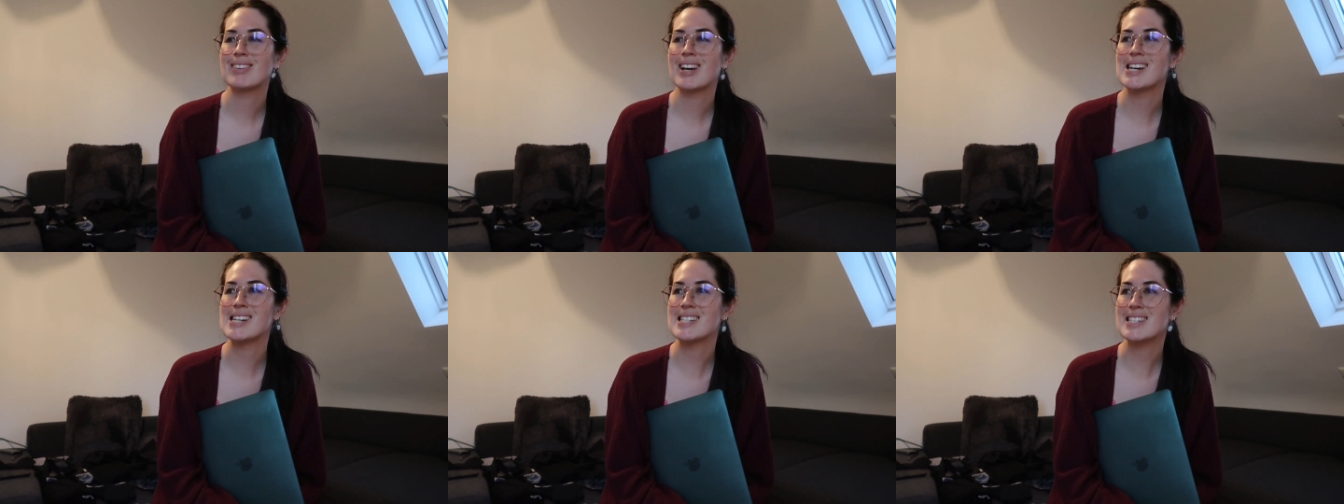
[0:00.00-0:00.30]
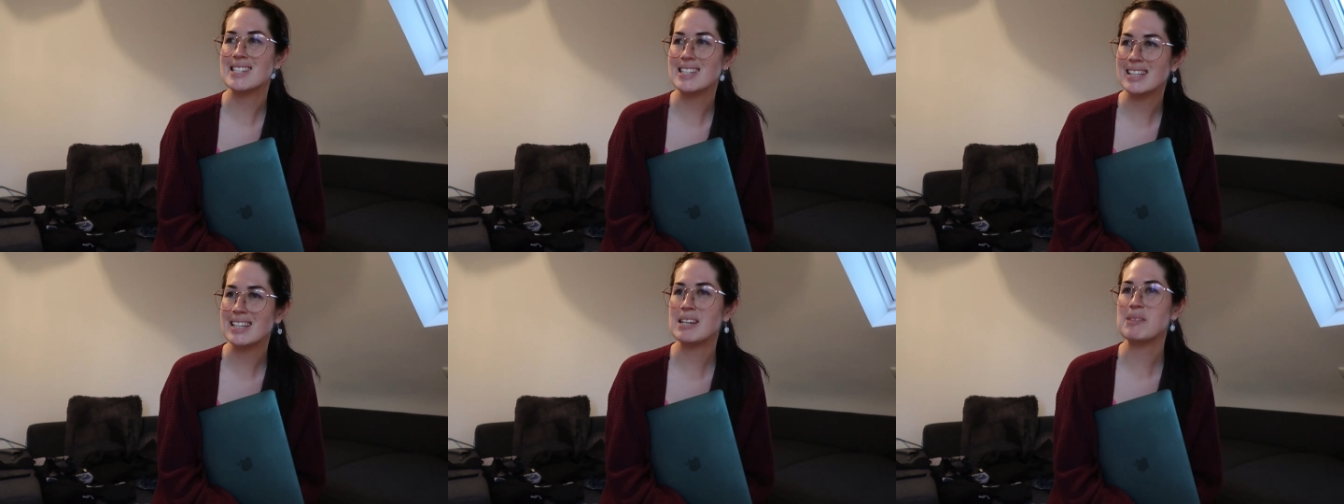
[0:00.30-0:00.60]
I
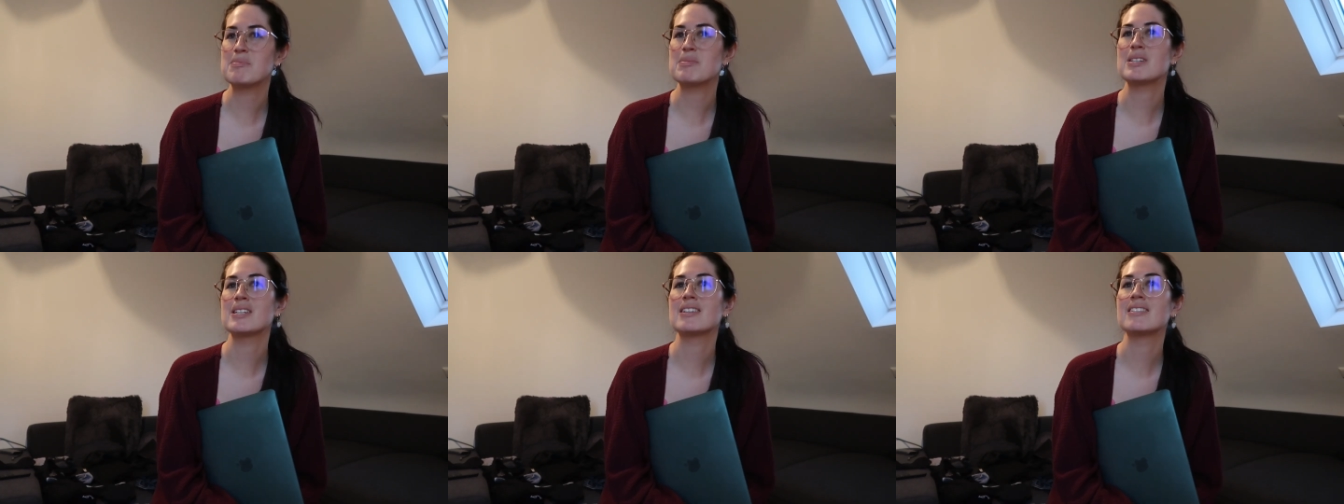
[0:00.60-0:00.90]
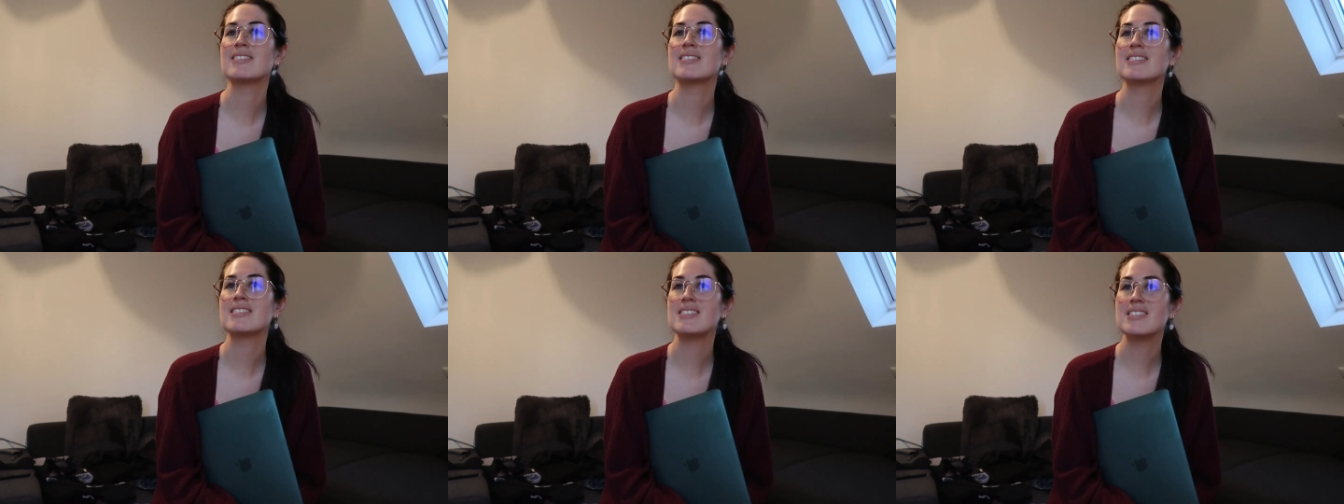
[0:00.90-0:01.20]
slept
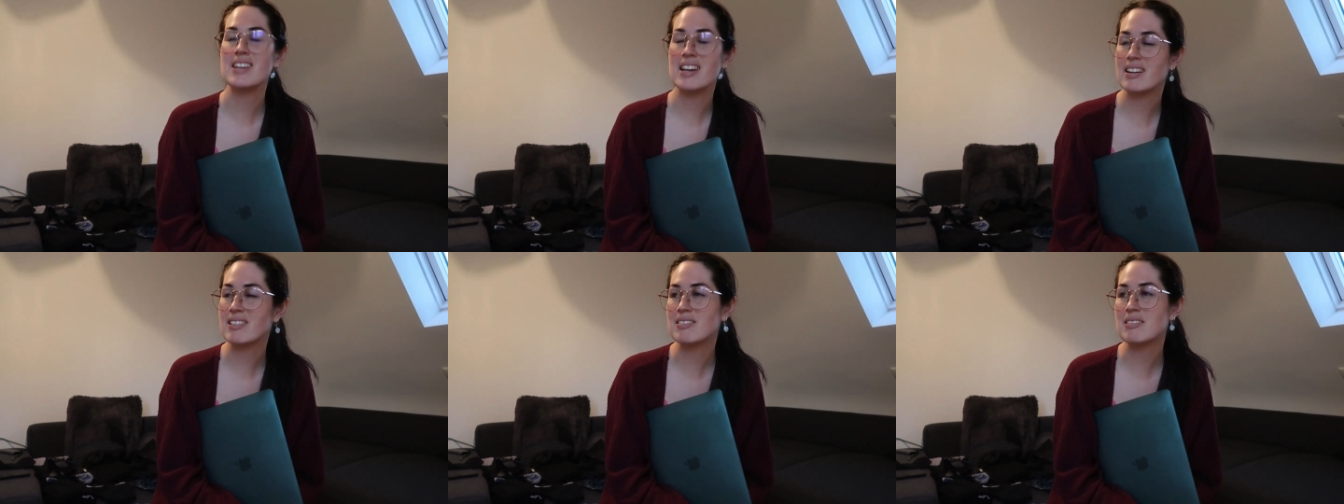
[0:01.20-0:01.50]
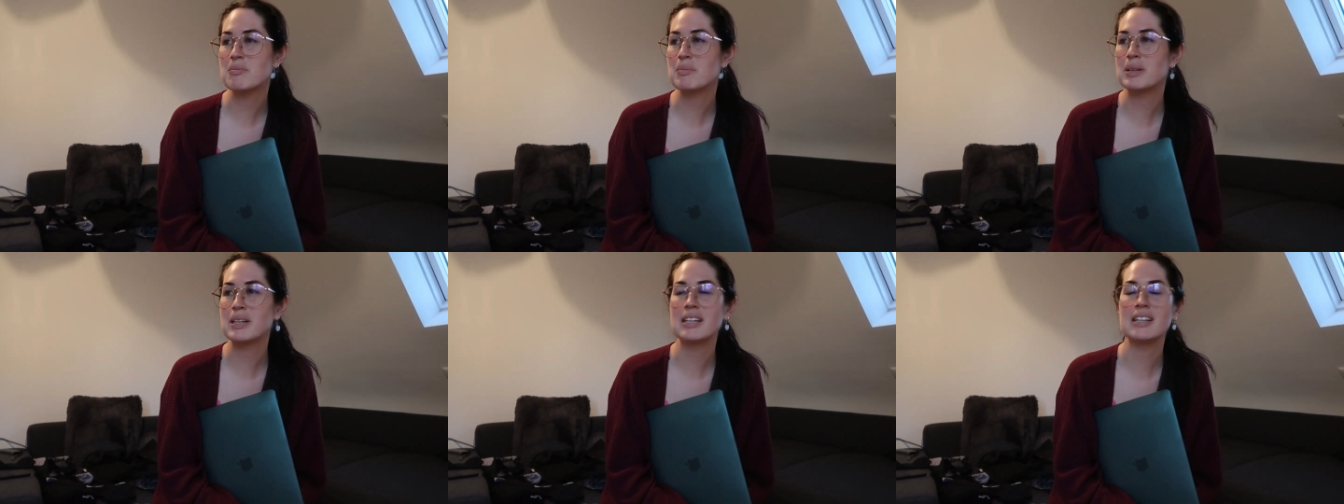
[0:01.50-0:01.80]

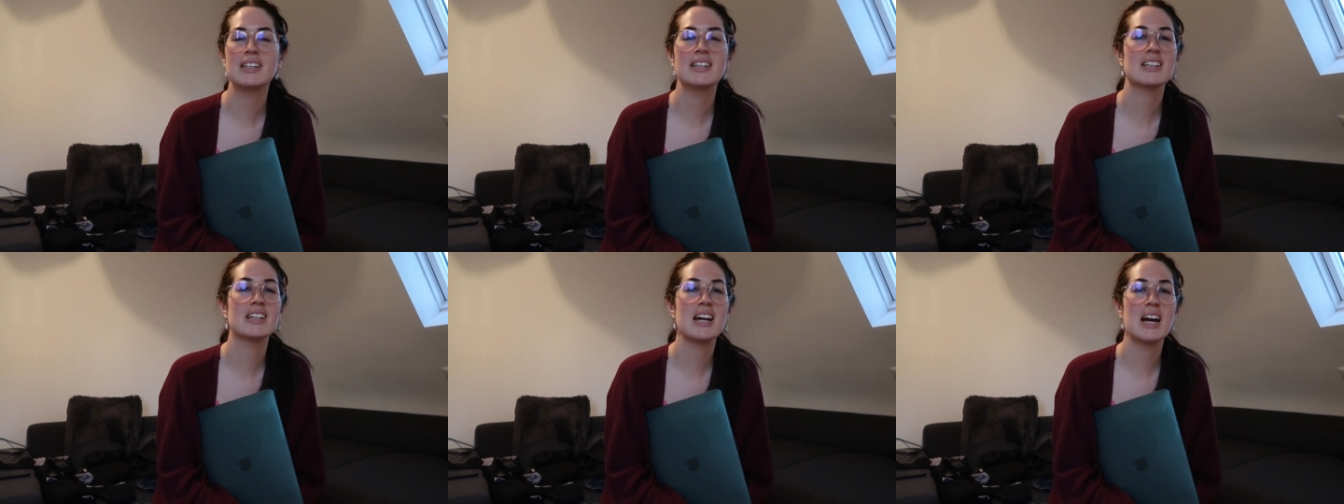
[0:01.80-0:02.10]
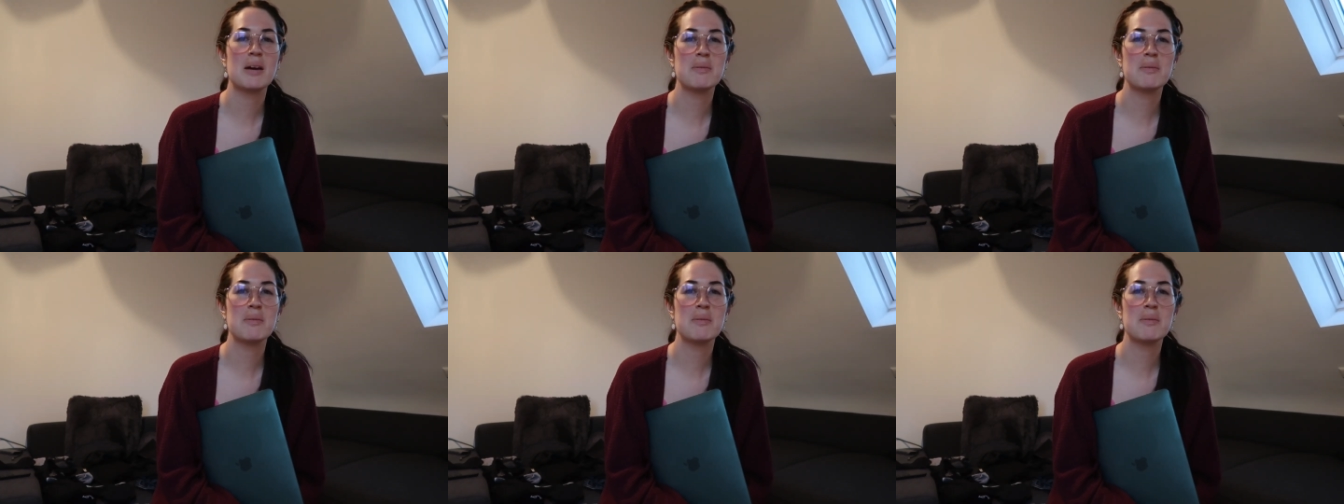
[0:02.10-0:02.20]
terribly.